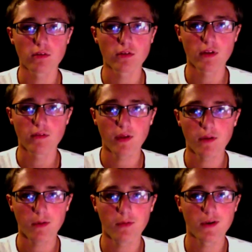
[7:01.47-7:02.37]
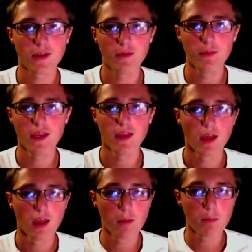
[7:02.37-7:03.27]
or Aunt Venom. I wanted to be
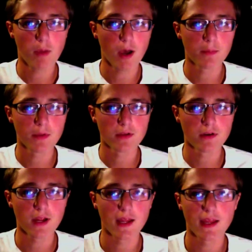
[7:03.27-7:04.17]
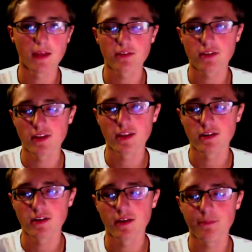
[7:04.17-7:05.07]
popular, I guess, on the
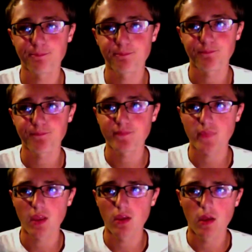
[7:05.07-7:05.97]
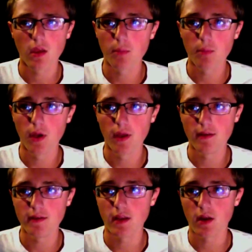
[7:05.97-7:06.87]
internet. But,
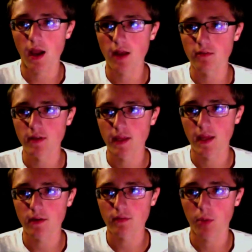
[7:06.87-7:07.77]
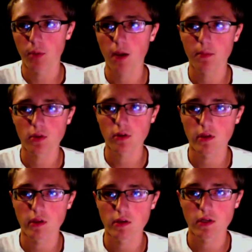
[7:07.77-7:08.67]
you know, I don't really care if I'm popular on
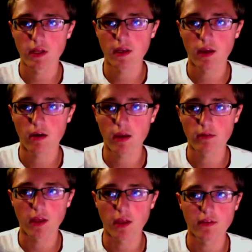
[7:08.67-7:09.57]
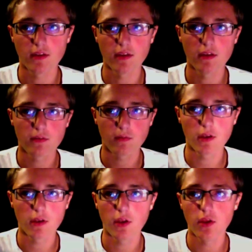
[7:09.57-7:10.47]
the internet now. I realize that it's fun to
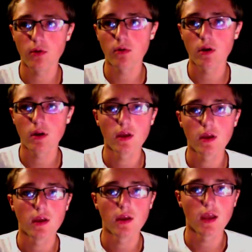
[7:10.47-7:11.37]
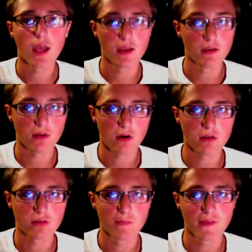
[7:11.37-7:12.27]
do, and it's an
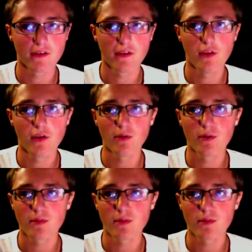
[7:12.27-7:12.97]
awesome thing to do.